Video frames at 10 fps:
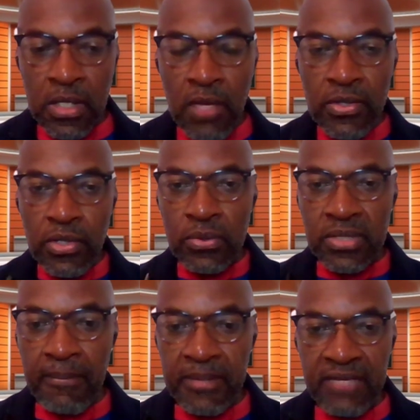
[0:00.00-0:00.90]
there are
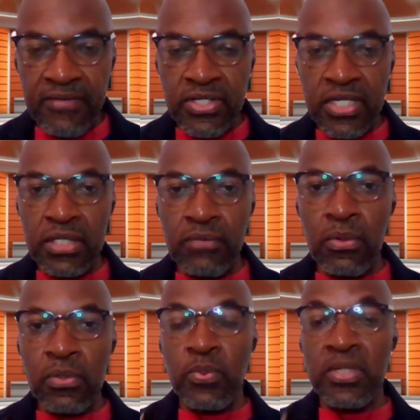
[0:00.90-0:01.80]
those that believe in gender
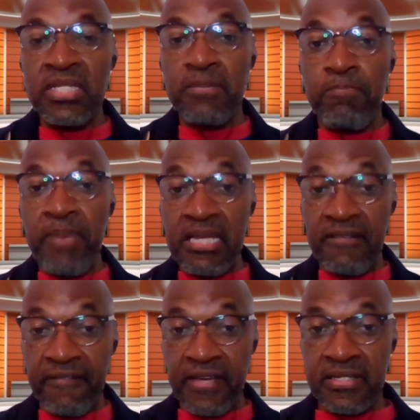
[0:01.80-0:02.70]
roles when it
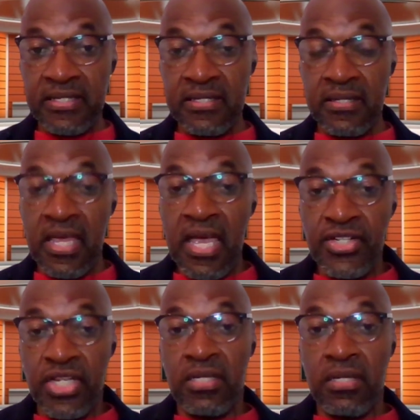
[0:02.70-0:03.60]
benefits
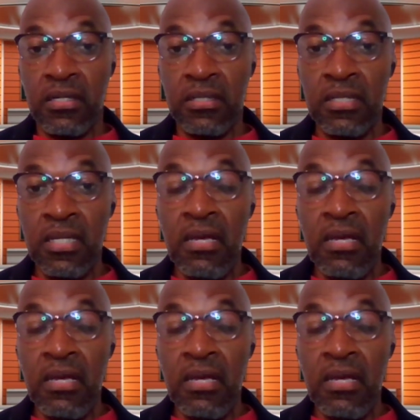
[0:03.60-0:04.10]
their gender.